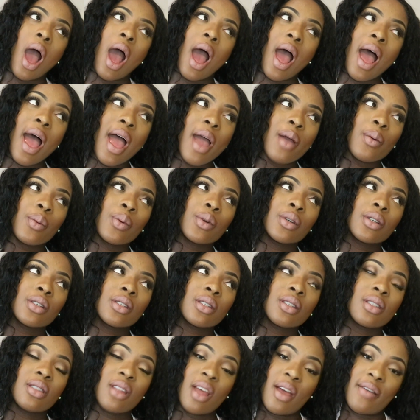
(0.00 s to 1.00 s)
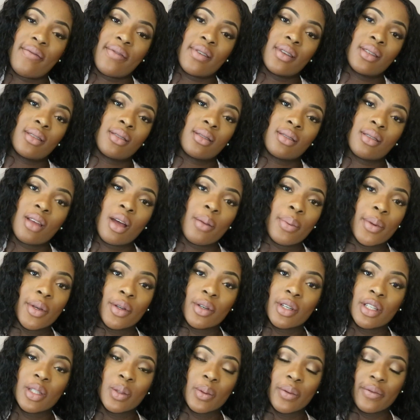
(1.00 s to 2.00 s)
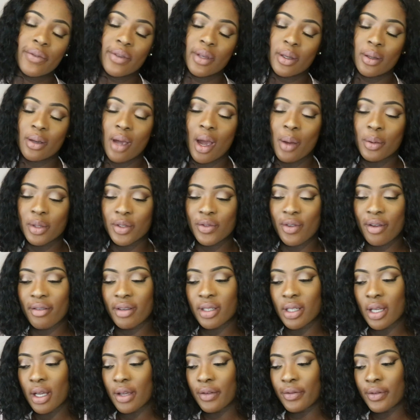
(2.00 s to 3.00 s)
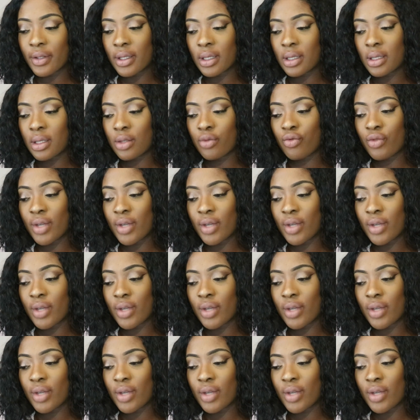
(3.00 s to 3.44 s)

I was nervous, I'll be honest with you. I was very nervous.